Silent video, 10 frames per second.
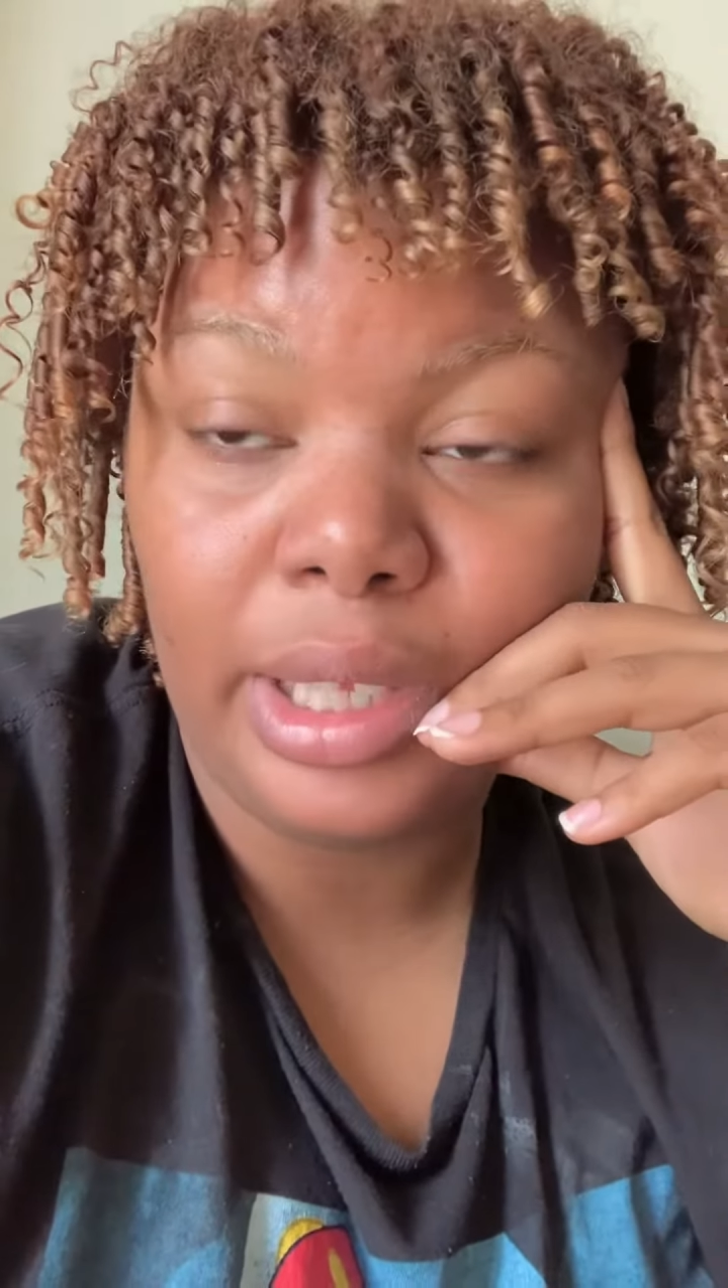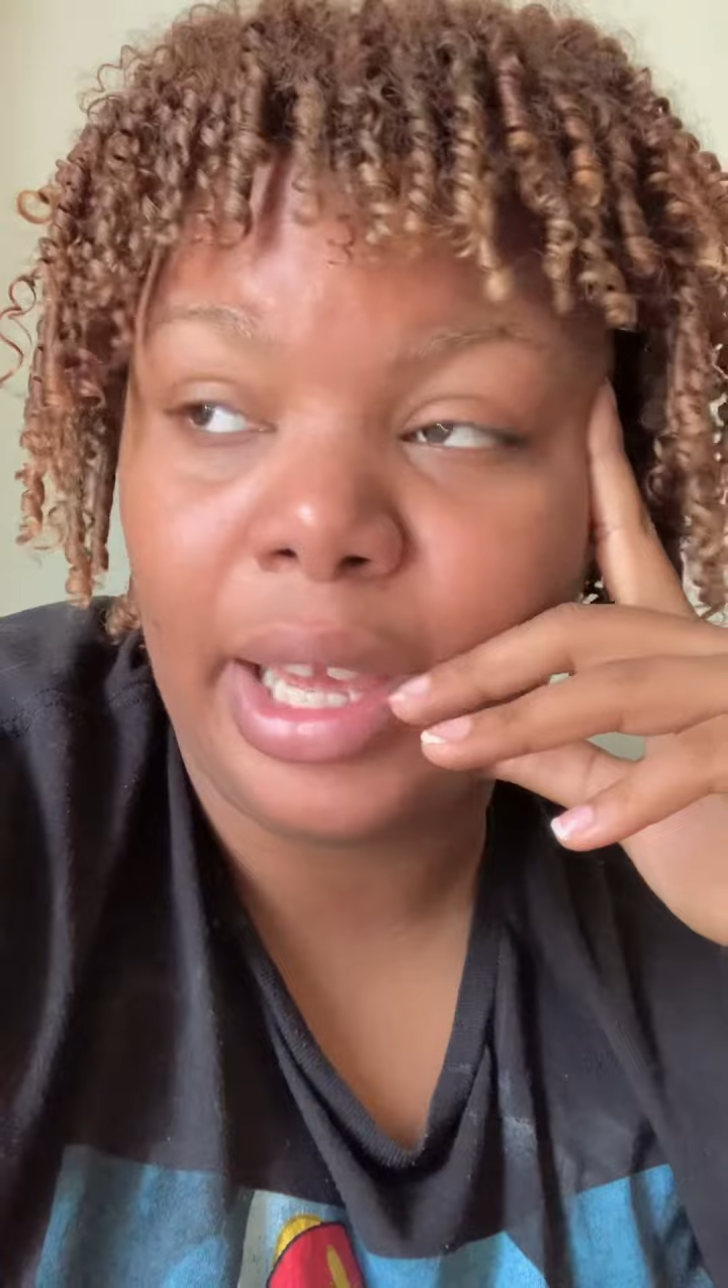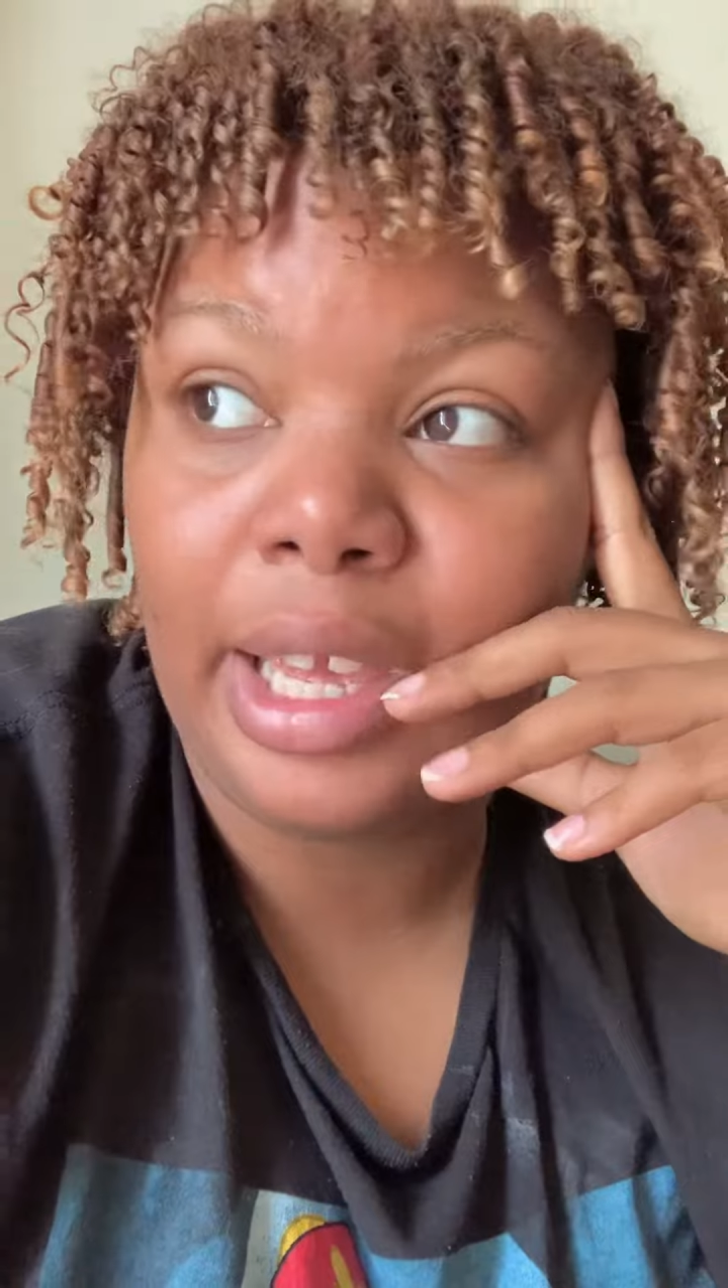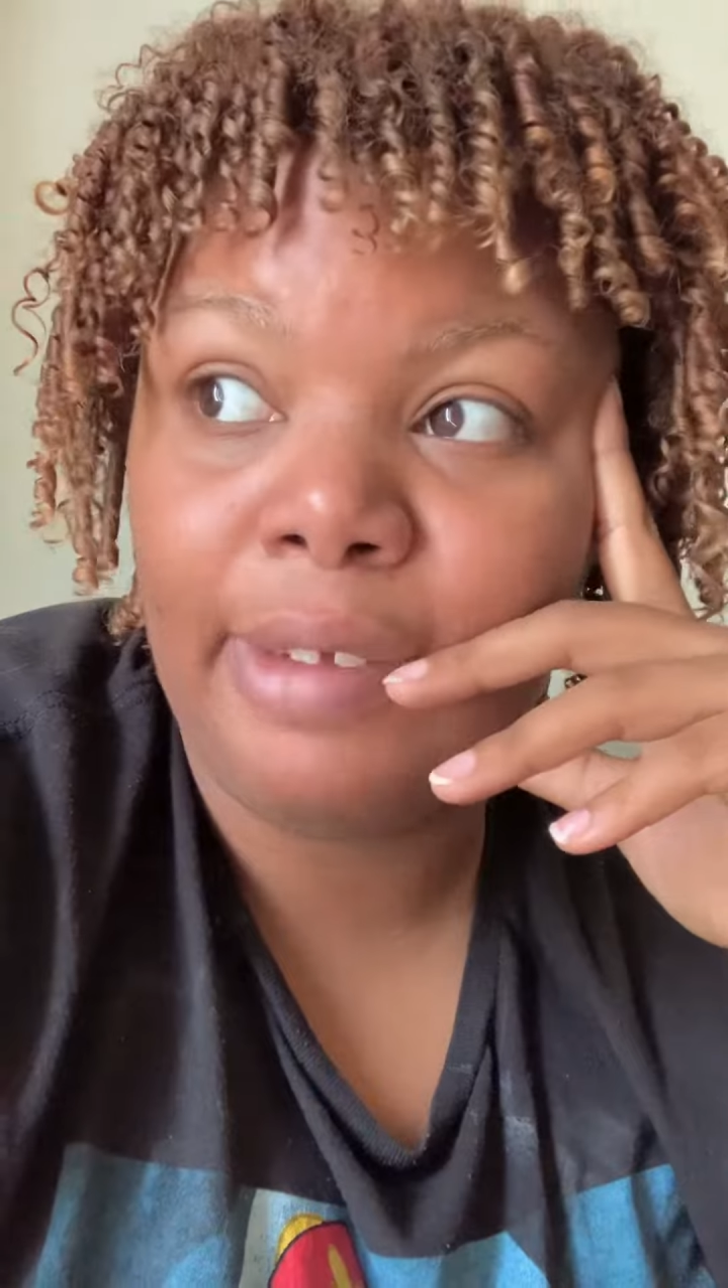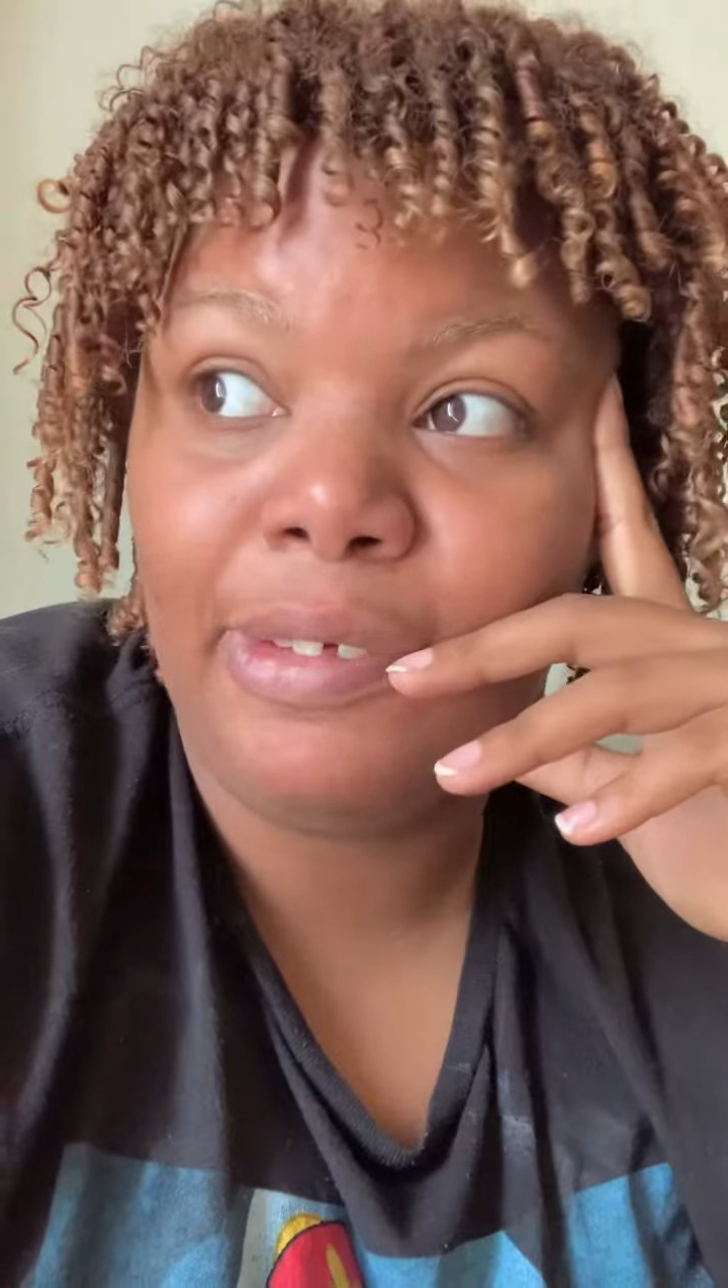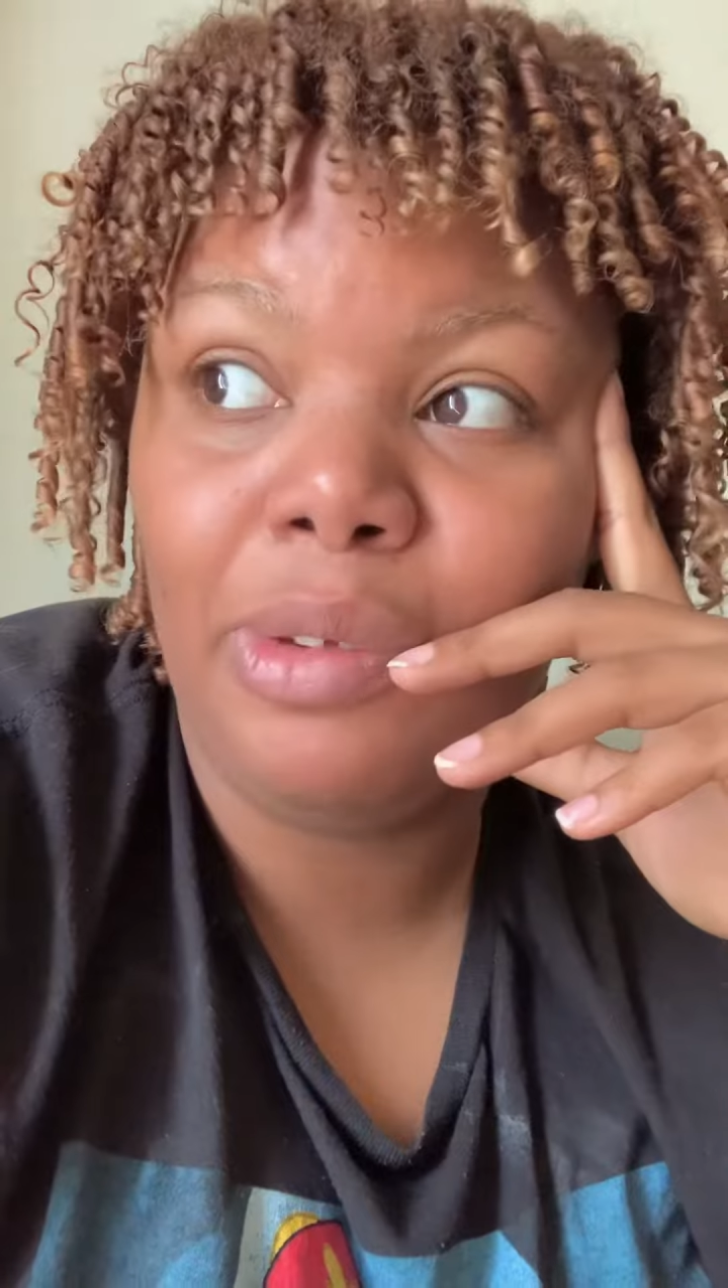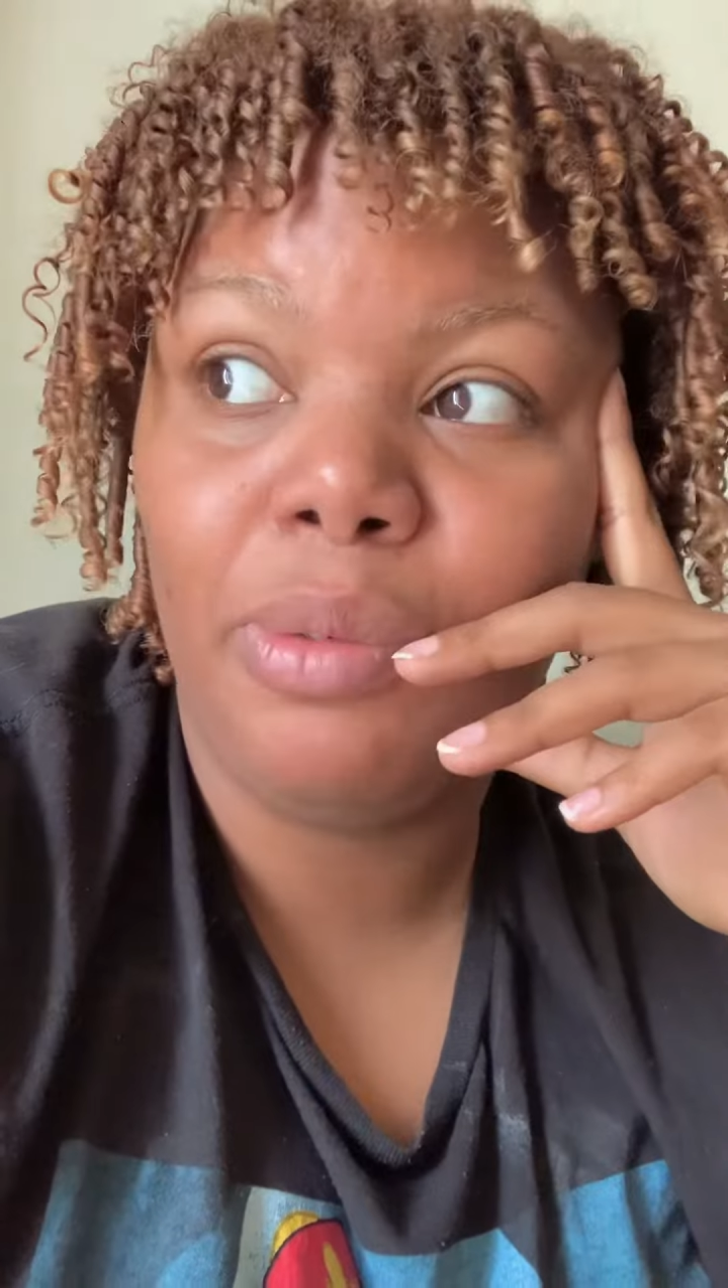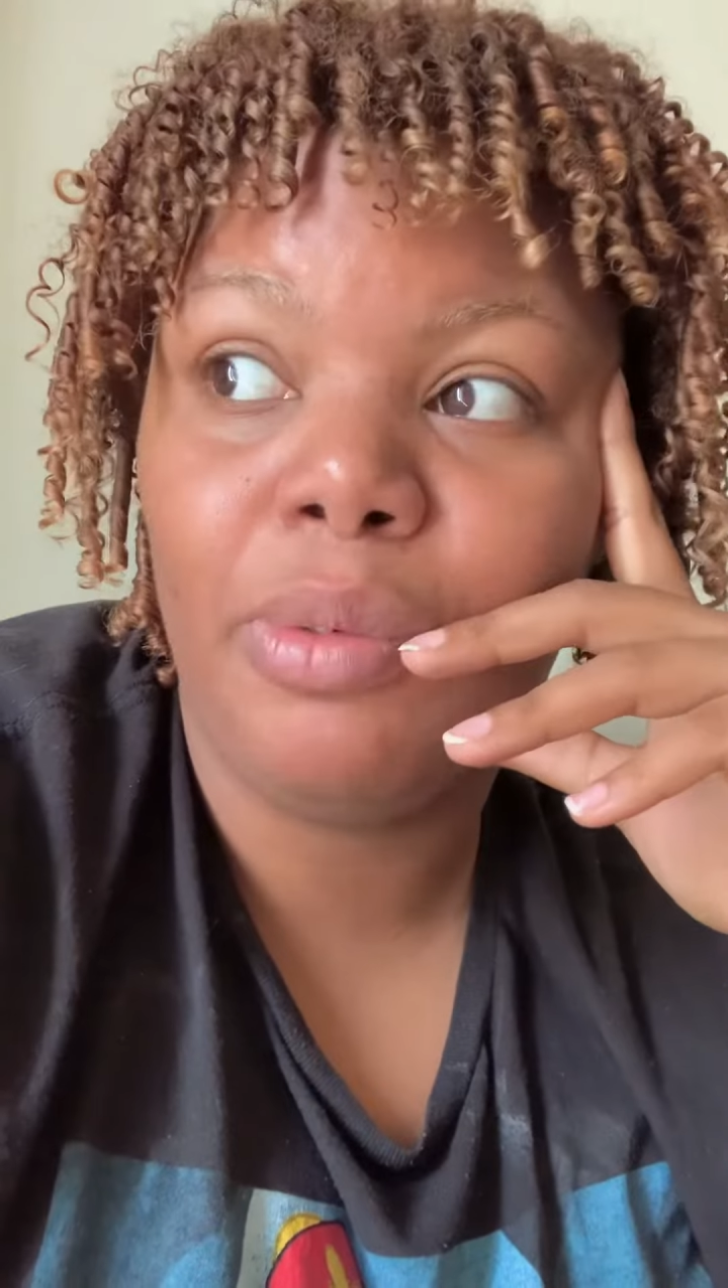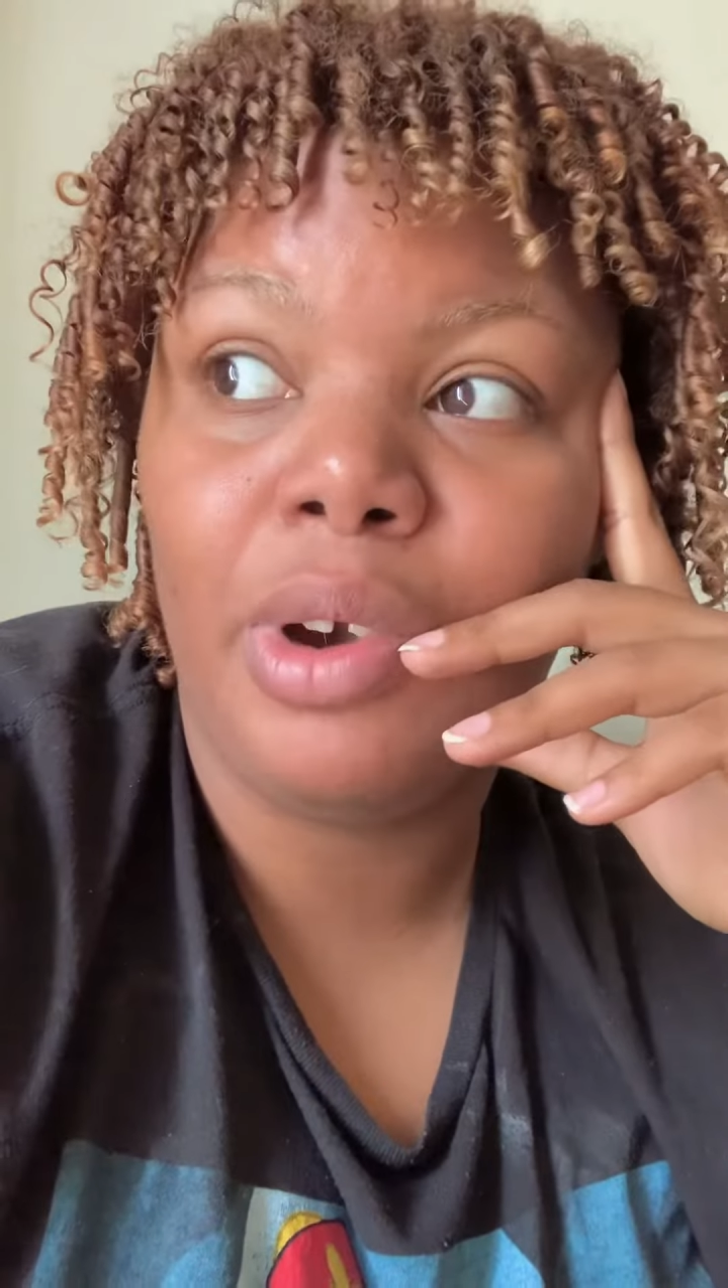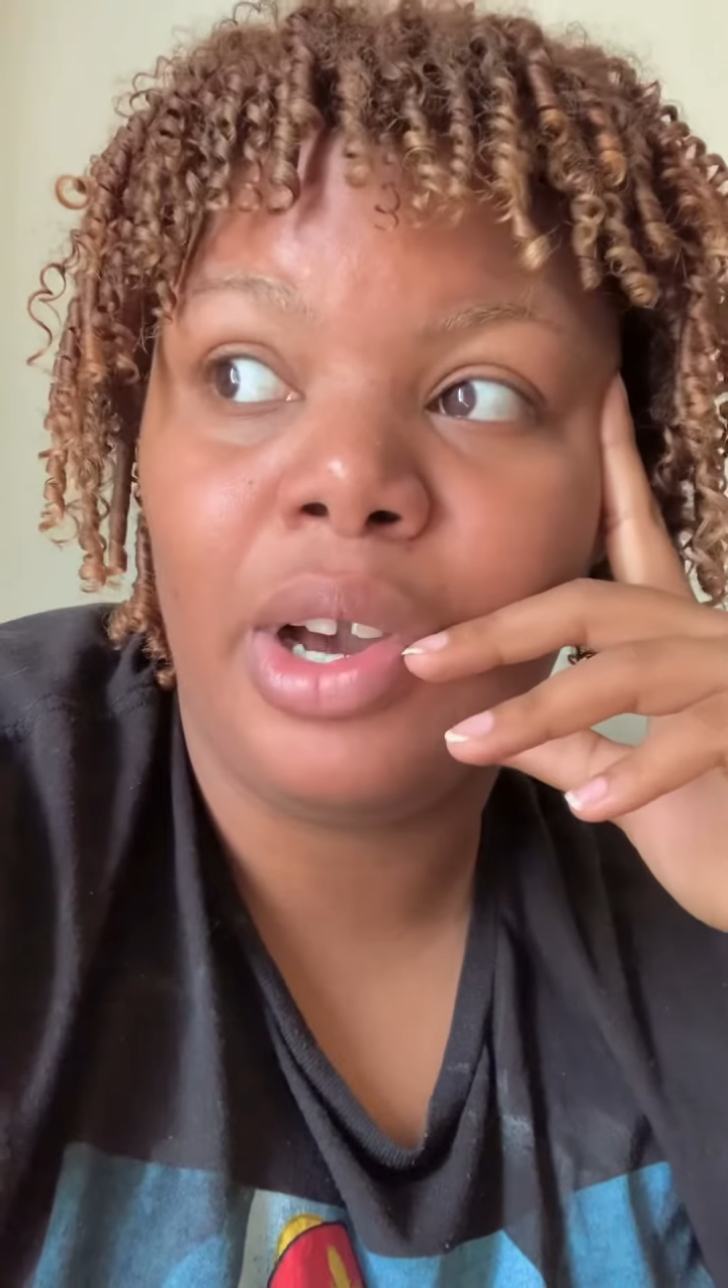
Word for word: like if you